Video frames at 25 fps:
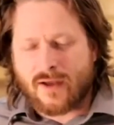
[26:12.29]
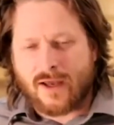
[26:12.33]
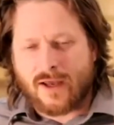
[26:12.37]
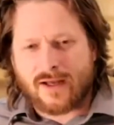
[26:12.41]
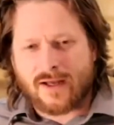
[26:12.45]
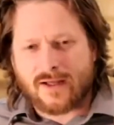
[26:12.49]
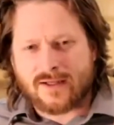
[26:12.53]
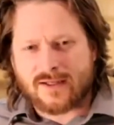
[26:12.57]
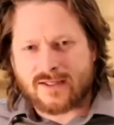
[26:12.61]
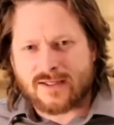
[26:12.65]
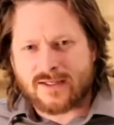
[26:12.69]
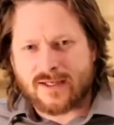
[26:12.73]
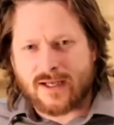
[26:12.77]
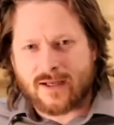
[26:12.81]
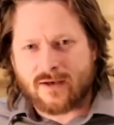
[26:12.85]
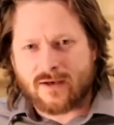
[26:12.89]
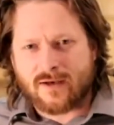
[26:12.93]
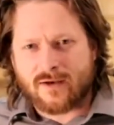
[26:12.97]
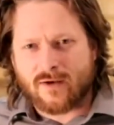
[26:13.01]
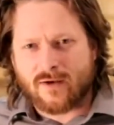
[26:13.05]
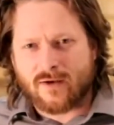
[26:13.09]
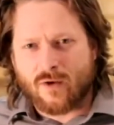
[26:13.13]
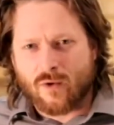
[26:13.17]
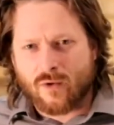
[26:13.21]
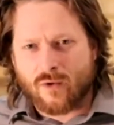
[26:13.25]
and
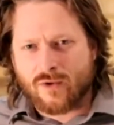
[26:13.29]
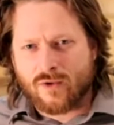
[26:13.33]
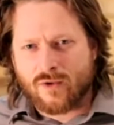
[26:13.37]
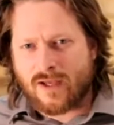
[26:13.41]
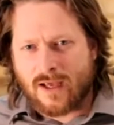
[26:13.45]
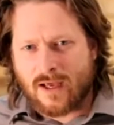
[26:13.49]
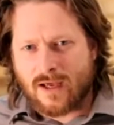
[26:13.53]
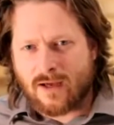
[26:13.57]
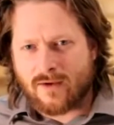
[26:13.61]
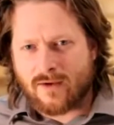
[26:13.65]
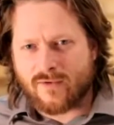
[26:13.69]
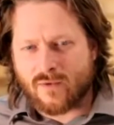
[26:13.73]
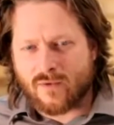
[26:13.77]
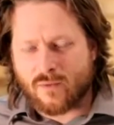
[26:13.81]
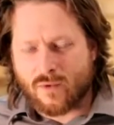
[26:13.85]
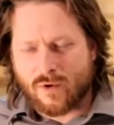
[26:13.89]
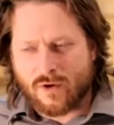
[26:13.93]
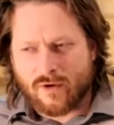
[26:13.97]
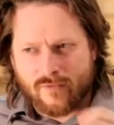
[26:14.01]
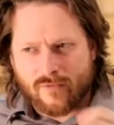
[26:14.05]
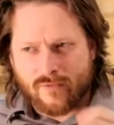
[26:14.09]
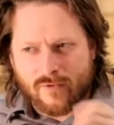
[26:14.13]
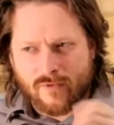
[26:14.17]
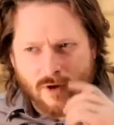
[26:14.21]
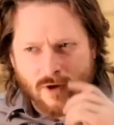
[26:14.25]
instead only have the word
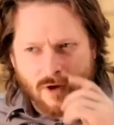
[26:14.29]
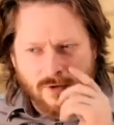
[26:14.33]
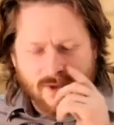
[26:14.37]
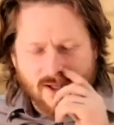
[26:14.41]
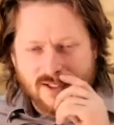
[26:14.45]
of God.